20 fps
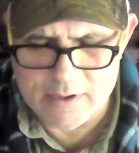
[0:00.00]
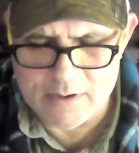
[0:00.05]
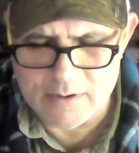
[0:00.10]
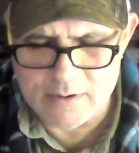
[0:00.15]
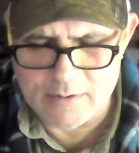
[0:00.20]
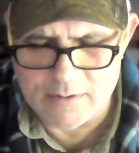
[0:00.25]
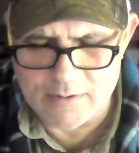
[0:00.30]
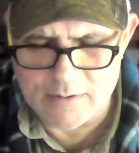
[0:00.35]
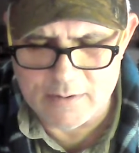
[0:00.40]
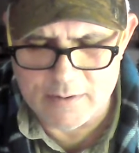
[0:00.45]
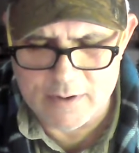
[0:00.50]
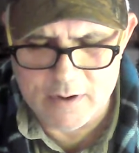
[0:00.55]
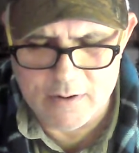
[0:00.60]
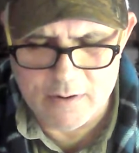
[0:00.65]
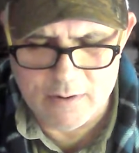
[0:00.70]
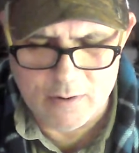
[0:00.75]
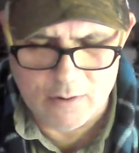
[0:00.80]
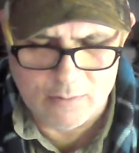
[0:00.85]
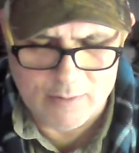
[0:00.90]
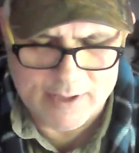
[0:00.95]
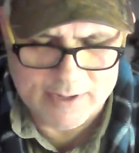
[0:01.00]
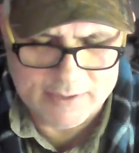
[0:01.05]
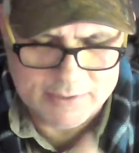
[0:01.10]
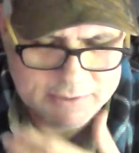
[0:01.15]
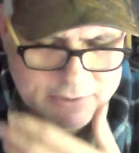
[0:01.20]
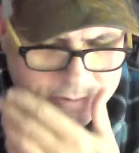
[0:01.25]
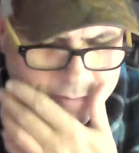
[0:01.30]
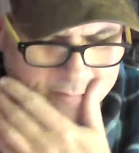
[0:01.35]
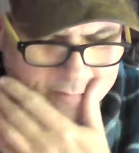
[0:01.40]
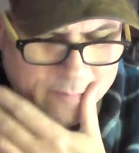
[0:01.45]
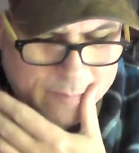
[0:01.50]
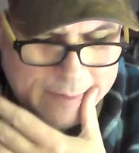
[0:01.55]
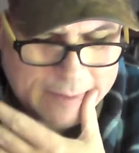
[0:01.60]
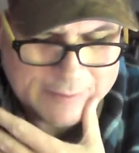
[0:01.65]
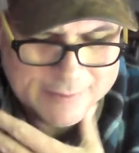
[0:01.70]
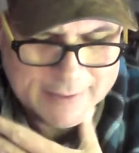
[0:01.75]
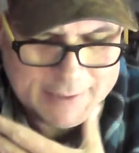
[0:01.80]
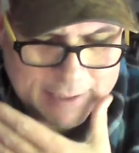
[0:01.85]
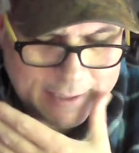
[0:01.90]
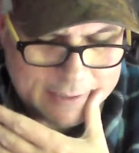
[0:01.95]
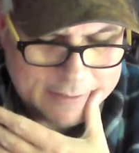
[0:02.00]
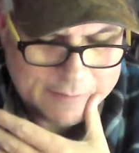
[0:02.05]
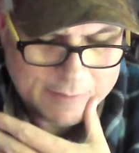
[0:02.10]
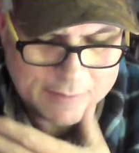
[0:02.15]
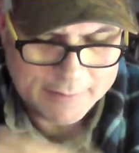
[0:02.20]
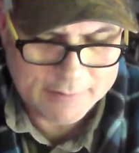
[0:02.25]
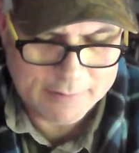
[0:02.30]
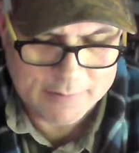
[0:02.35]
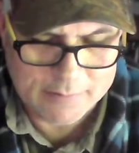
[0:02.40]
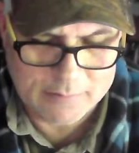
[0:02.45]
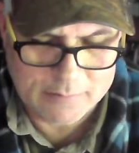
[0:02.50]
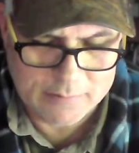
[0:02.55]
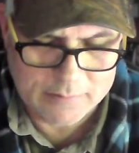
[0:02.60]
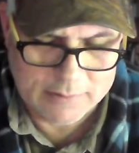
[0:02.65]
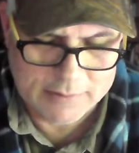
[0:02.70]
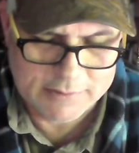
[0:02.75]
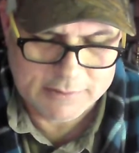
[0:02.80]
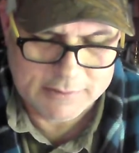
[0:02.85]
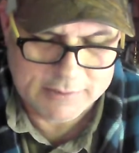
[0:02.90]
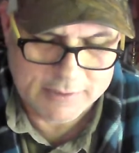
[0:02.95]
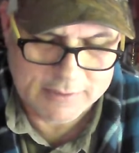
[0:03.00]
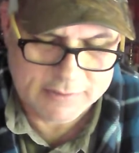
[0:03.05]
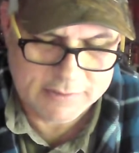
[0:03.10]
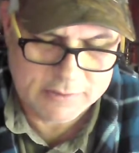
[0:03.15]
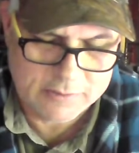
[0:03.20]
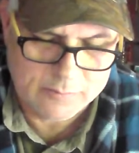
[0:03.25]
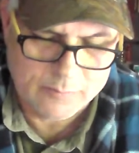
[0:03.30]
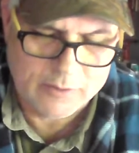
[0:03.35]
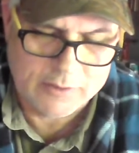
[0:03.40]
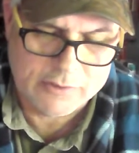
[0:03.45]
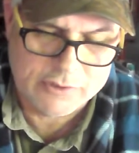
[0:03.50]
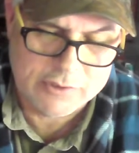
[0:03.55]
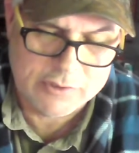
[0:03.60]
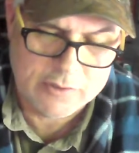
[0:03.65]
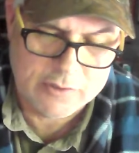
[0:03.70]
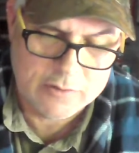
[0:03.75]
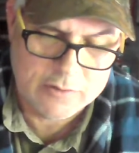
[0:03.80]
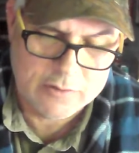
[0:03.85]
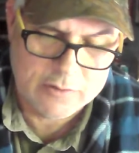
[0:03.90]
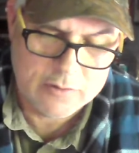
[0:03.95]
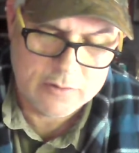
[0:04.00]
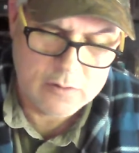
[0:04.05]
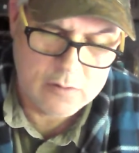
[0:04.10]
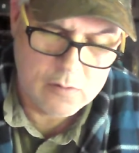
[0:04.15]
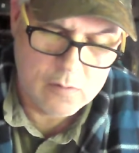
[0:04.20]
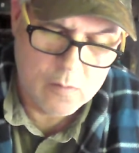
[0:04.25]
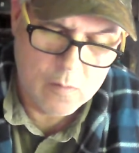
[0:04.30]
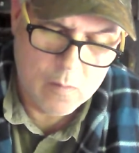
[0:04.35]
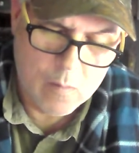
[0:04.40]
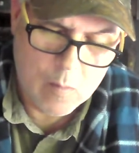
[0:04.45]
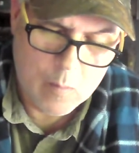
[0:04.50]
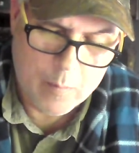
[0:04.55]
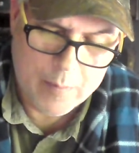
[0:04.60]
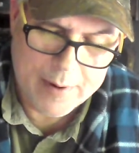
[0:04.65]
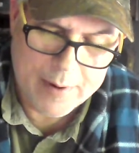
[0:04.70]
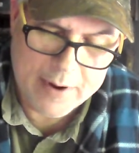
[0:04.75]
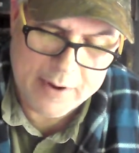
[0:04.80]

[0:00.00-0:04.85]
You don't hear a whole lot of stuff about that kind of thing these days too much. Well,